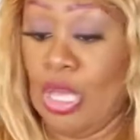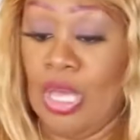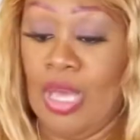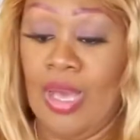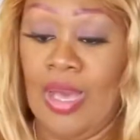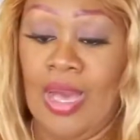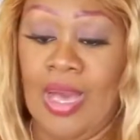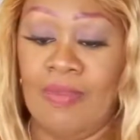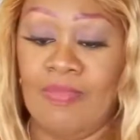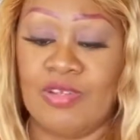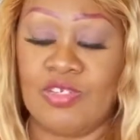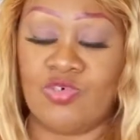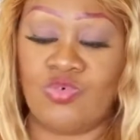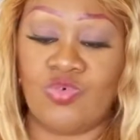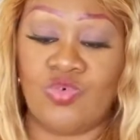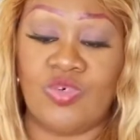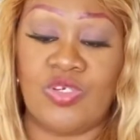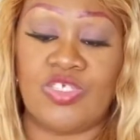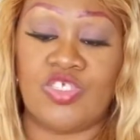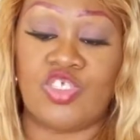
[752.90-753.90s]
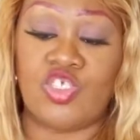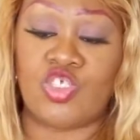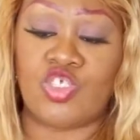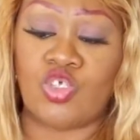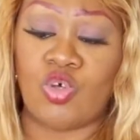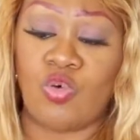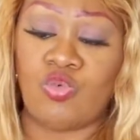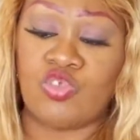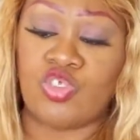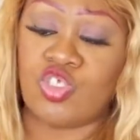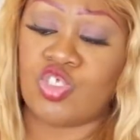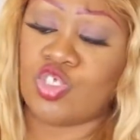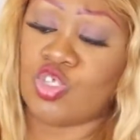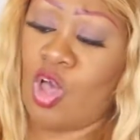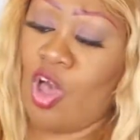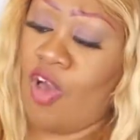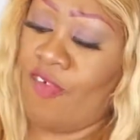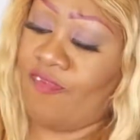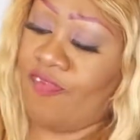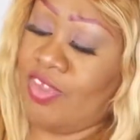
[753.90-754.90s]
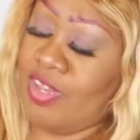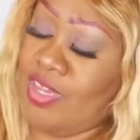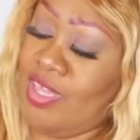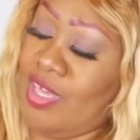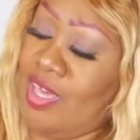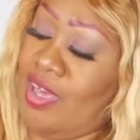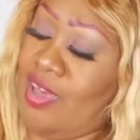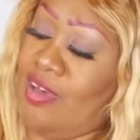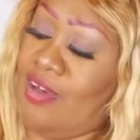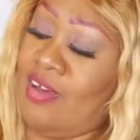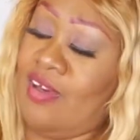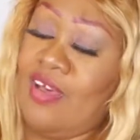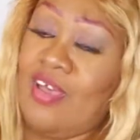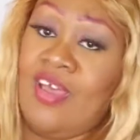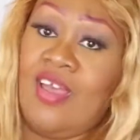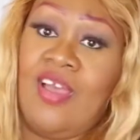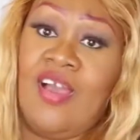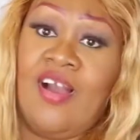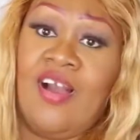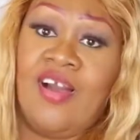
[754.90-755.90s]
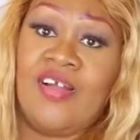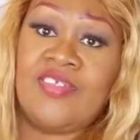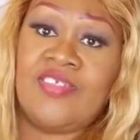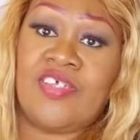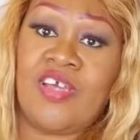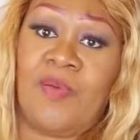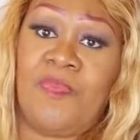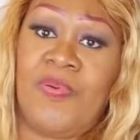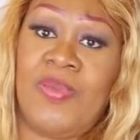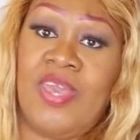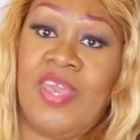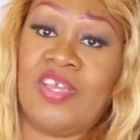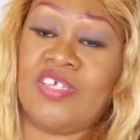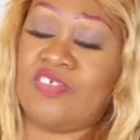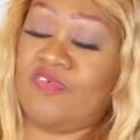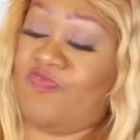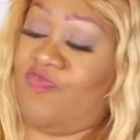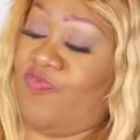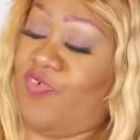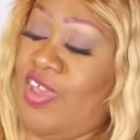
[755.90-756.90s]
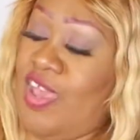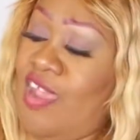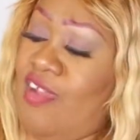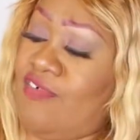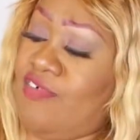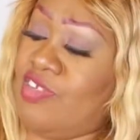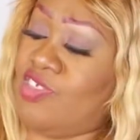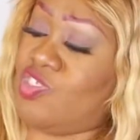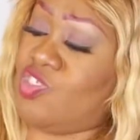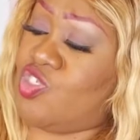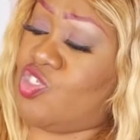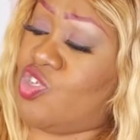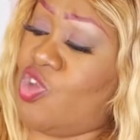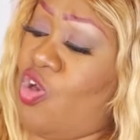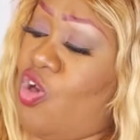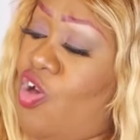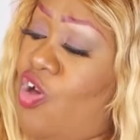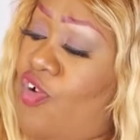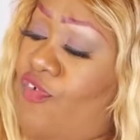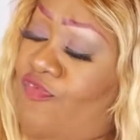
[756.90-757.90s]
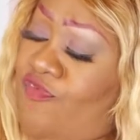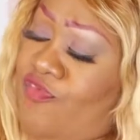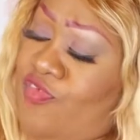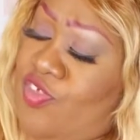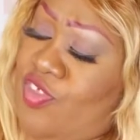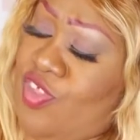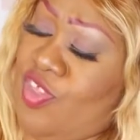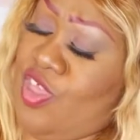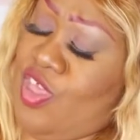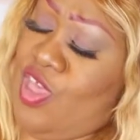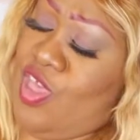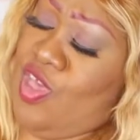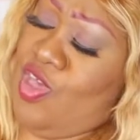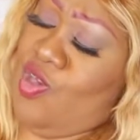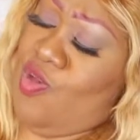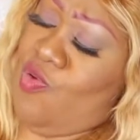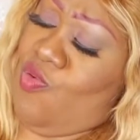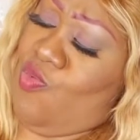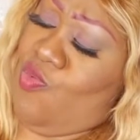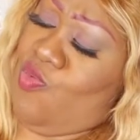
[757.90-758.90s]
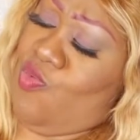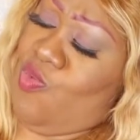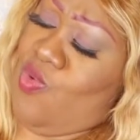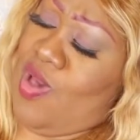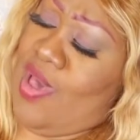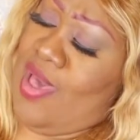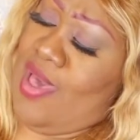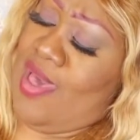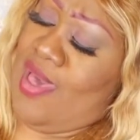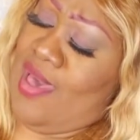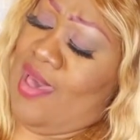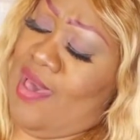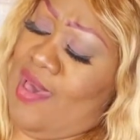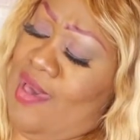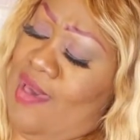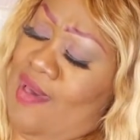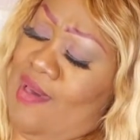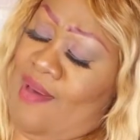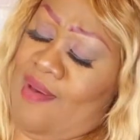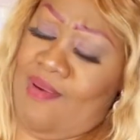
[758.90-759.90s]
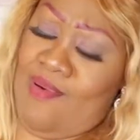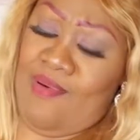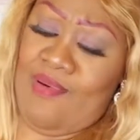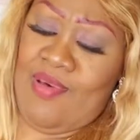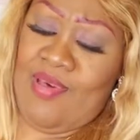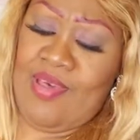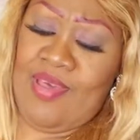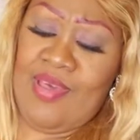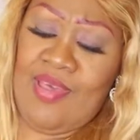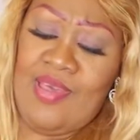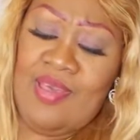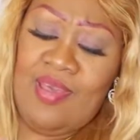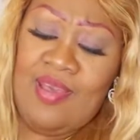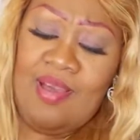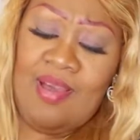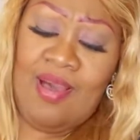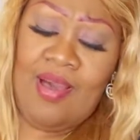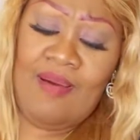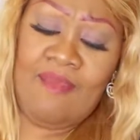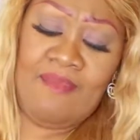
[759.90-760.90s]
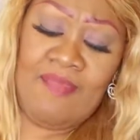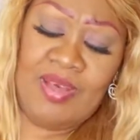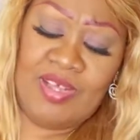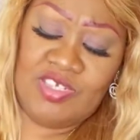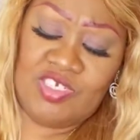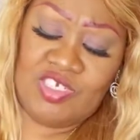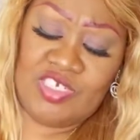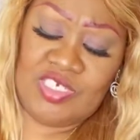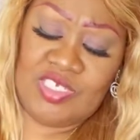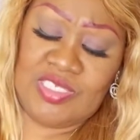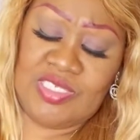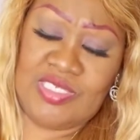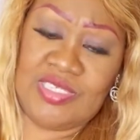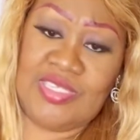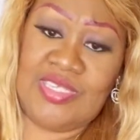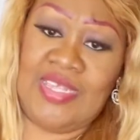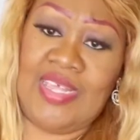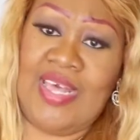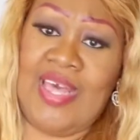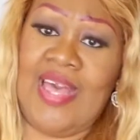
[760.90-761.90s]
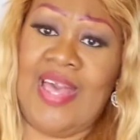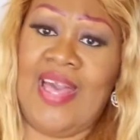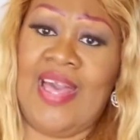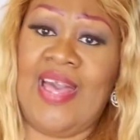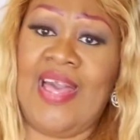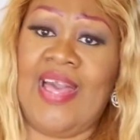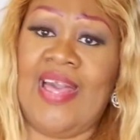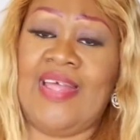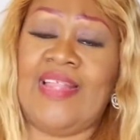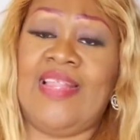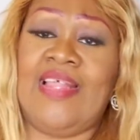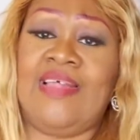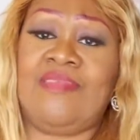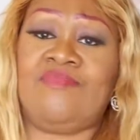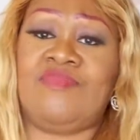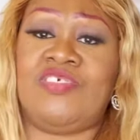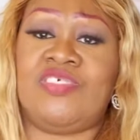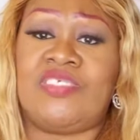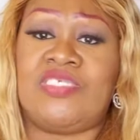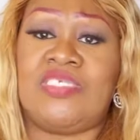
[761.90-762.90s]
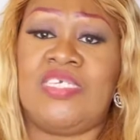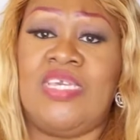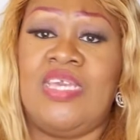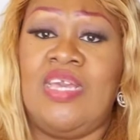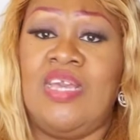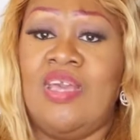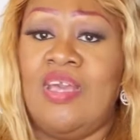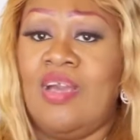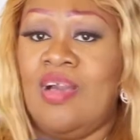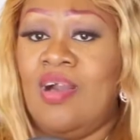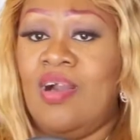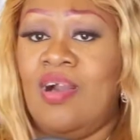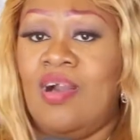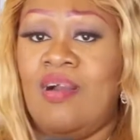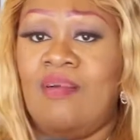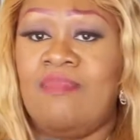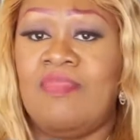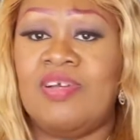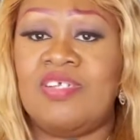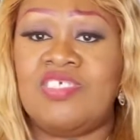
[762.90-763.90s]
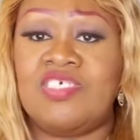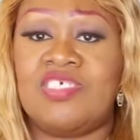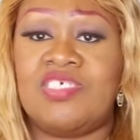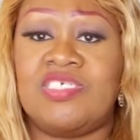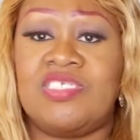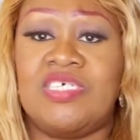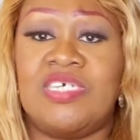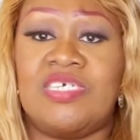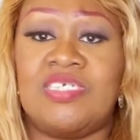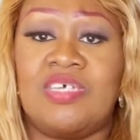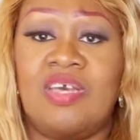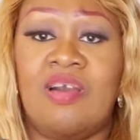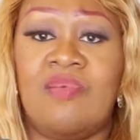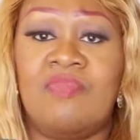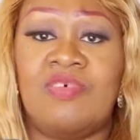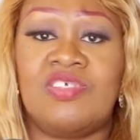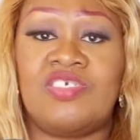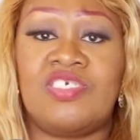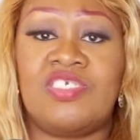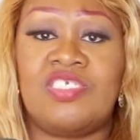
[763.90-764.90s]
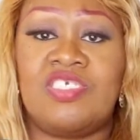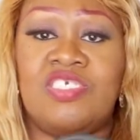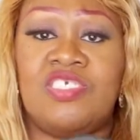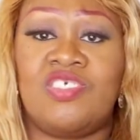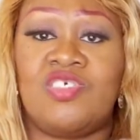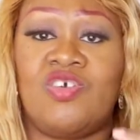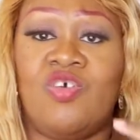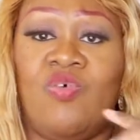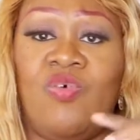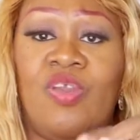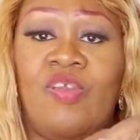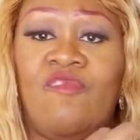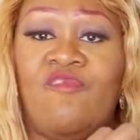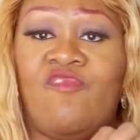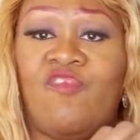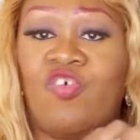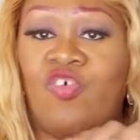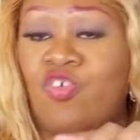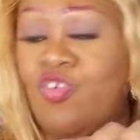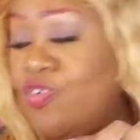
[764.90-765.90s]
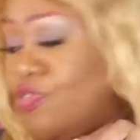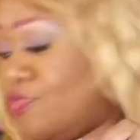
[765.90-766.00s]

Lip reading: how much? Oh, it's so soft in here. On top here is very soft. Wow. How much is that? Let me see. How much is this? How much are these going for?